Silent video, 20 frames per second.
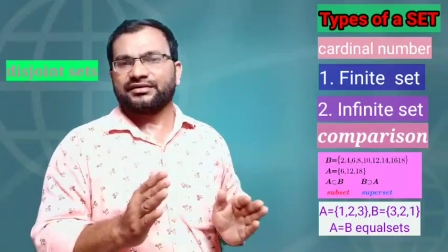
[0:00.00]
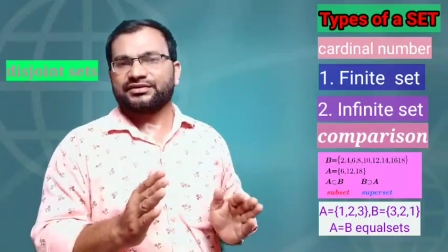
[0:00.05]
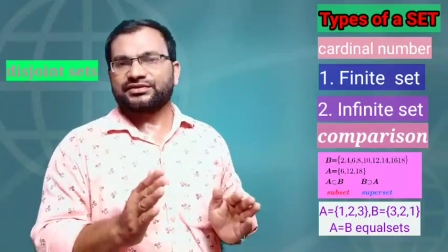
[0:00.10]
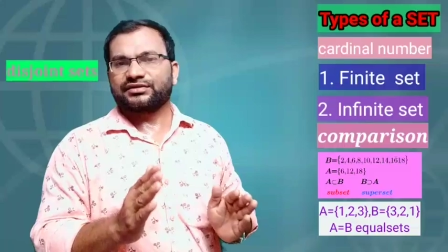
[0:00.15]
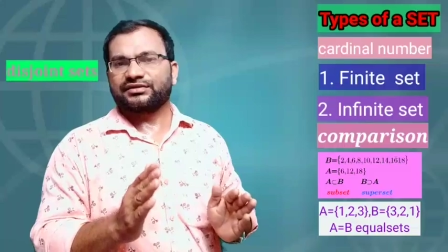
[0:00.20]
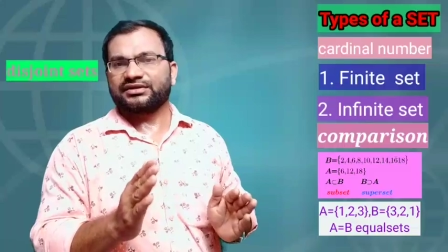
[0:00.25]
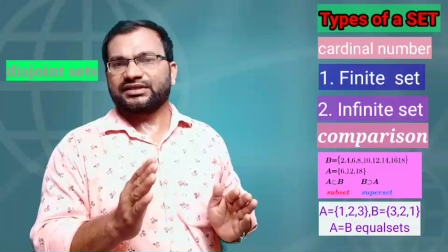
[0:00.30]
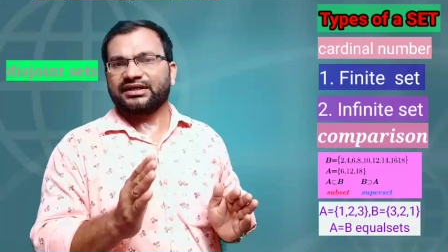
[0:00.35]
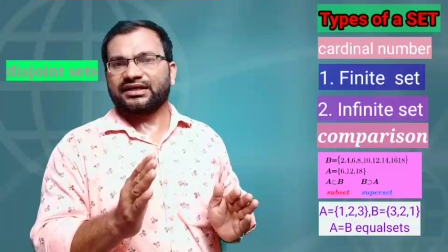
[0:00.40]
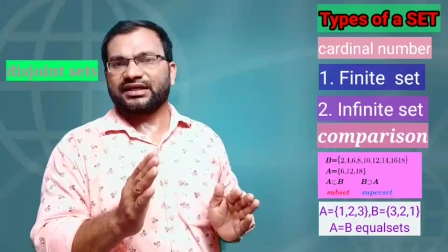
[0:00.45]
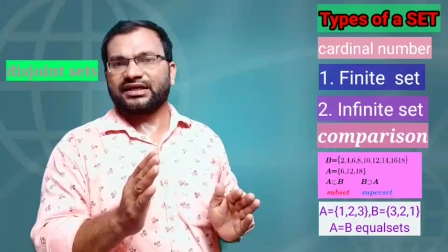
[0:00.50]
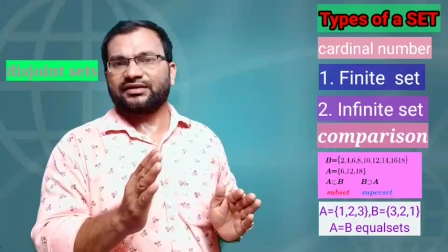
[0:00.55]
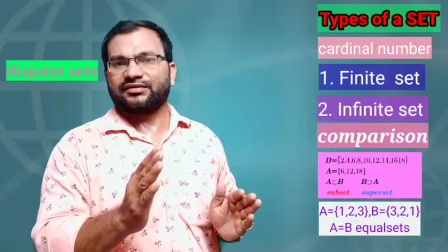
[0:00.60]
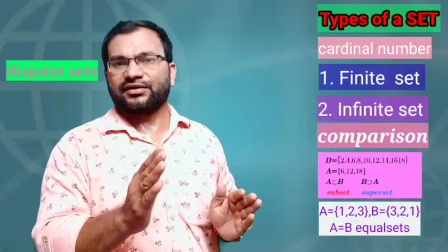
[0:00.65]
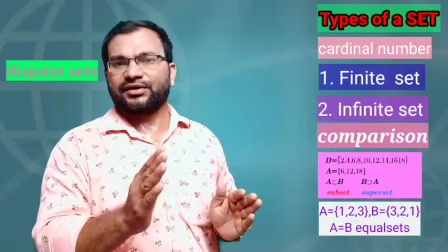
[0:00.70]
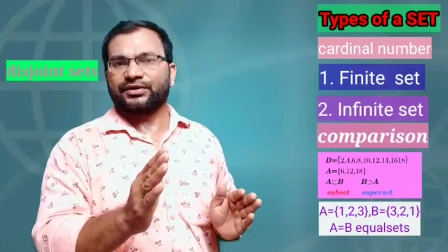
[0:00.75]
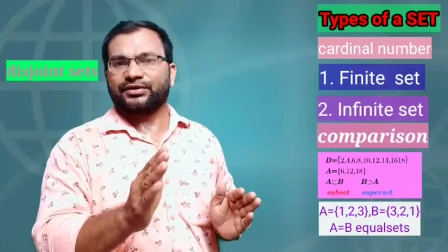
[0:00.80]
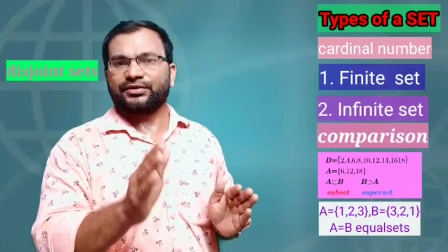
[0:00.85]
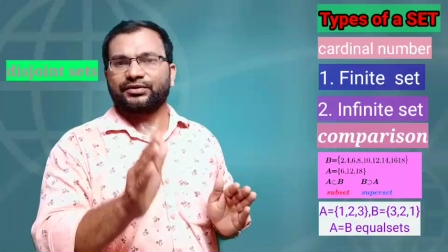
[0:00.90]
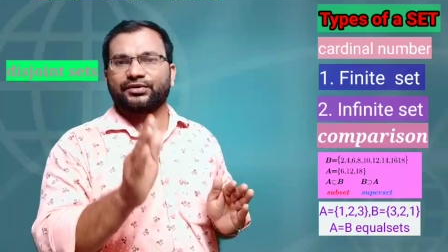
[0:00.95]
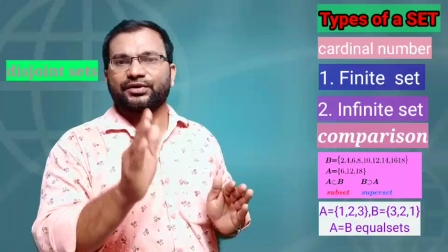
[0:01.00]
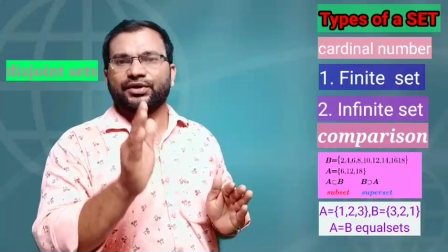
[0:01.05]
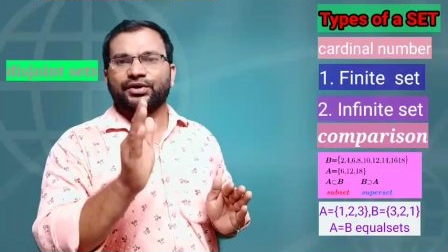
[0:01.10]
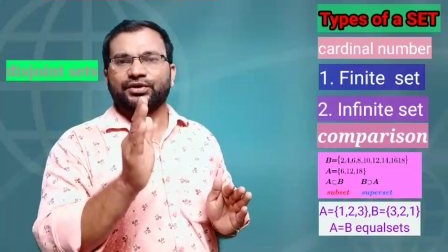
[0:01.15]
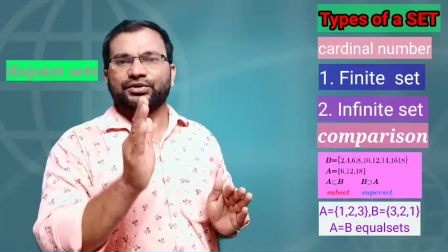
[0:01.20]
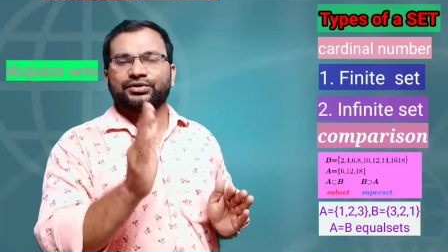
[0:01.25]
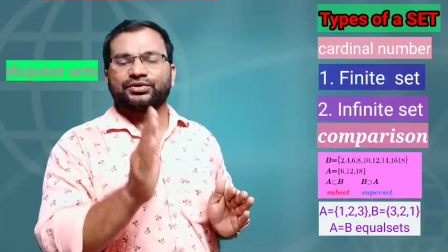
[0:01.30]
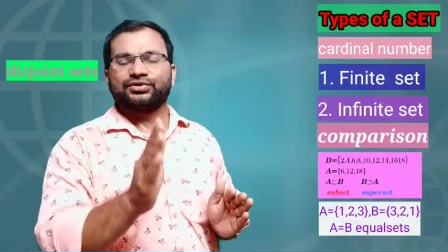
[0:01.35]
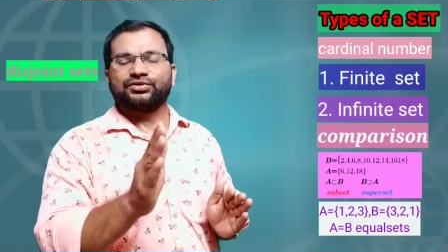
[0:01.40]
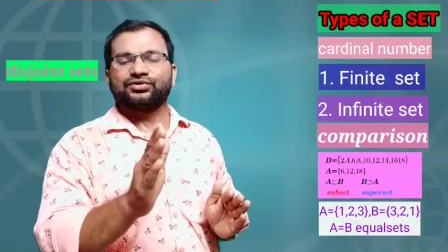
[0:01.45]
So that equal to
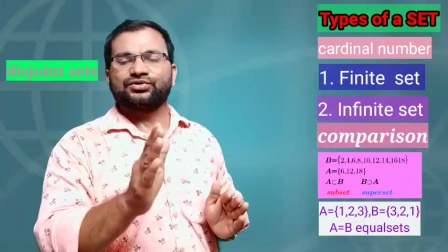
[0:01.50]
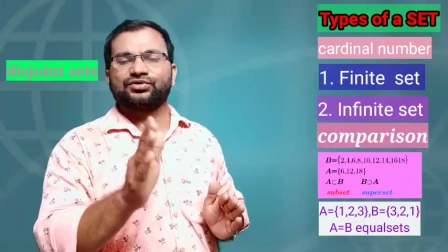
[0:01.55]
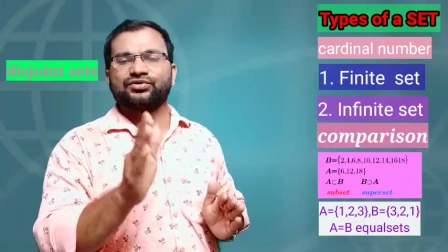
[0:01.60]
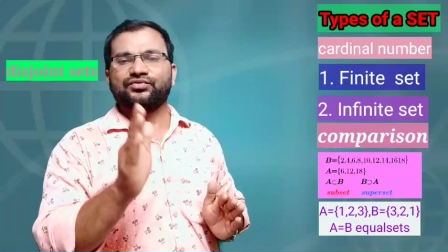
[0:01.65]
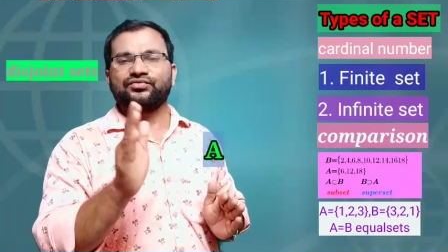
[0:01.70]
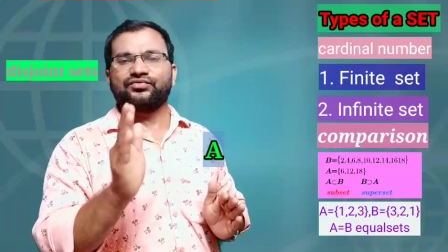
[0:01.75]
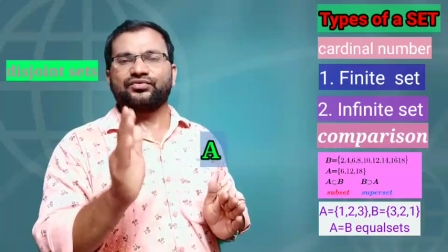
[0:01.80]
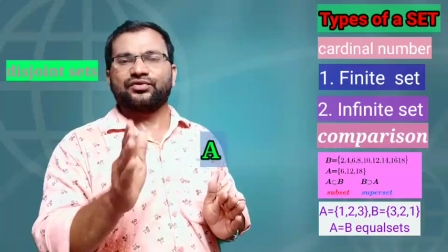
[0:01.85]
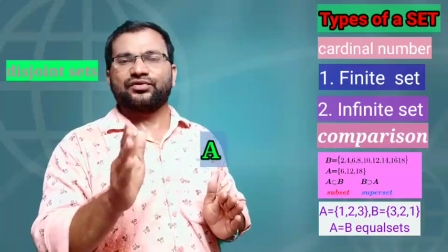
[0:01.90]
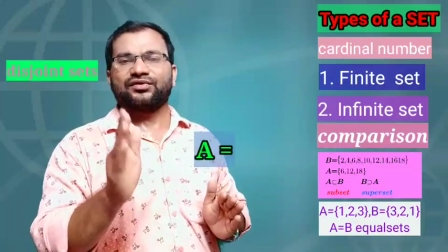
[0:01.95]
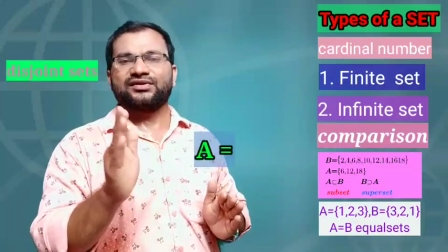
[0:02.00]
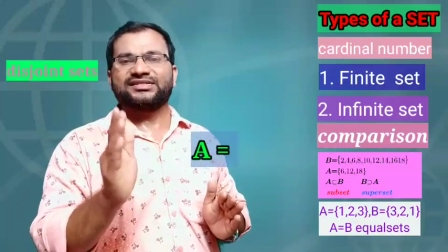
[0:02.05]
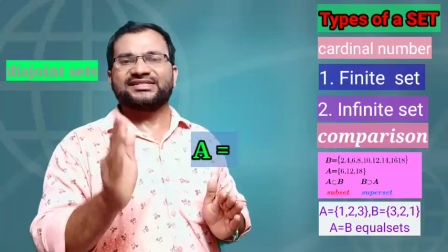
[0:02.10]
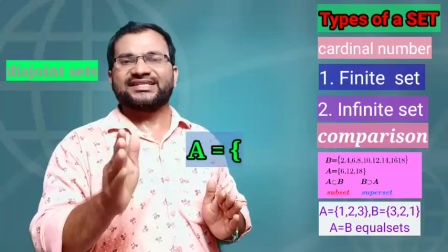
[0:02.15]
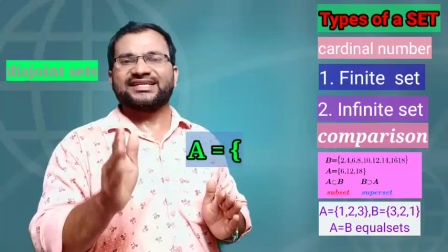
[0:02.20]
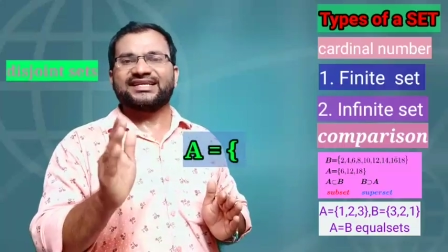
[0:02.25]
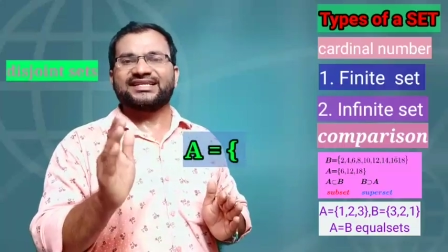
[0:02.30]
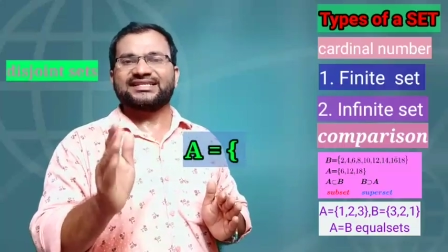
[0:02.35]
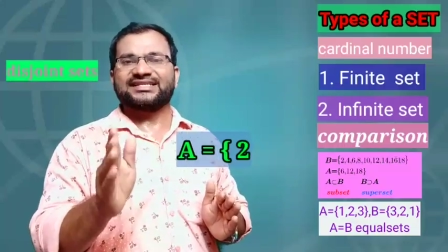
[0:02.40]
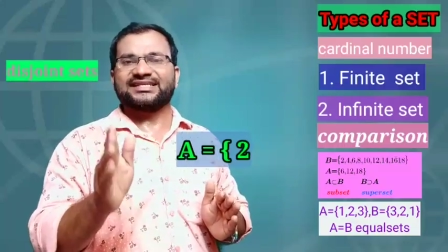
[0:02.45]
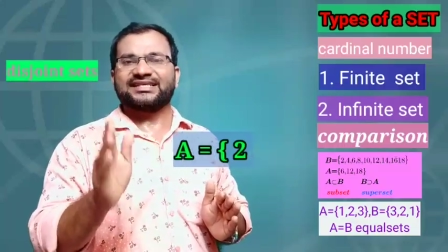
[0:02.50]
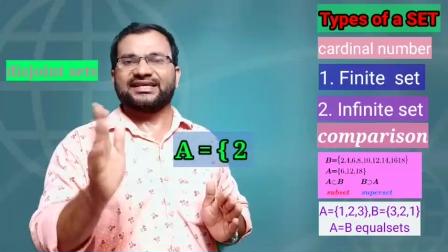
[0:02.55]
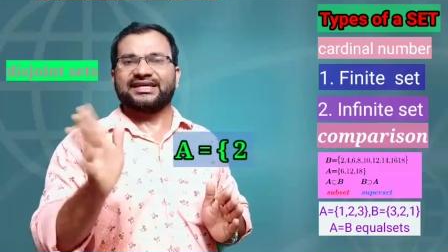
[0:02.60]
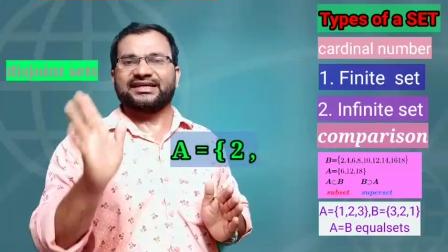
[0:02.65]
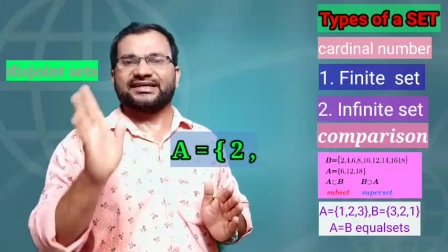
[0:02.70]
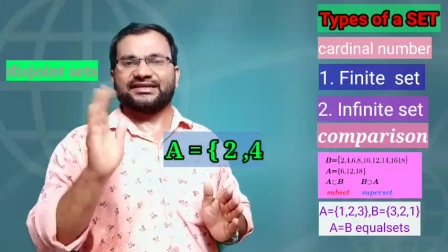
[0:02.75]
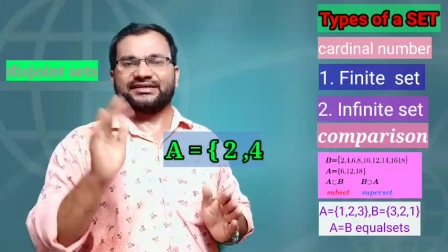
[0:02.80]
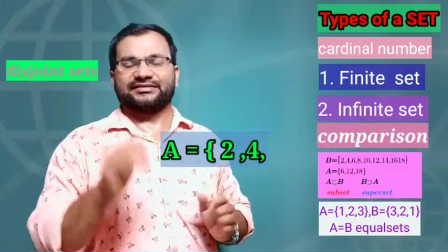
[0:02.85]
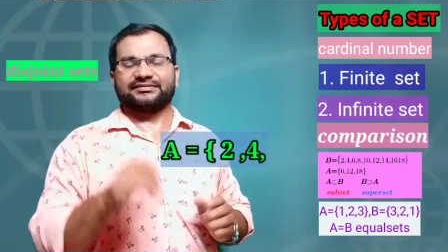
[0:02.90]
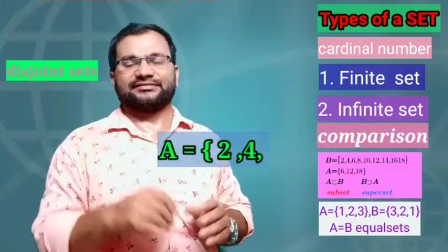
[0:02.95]
2, 4, 6,
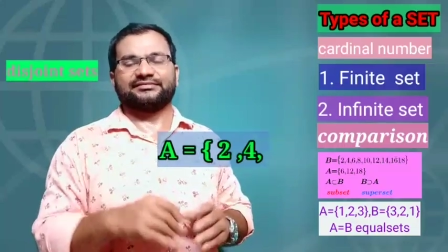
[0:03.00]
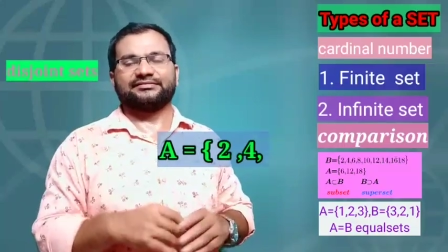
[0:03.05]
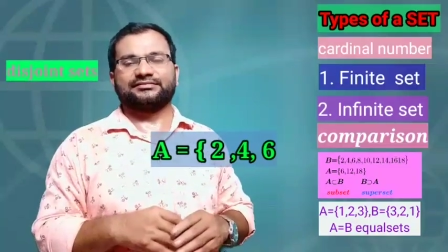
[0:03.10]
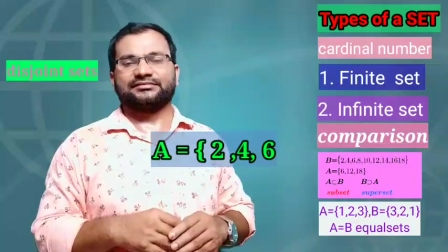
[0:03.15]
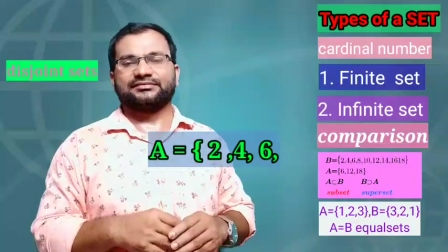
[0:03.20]
8.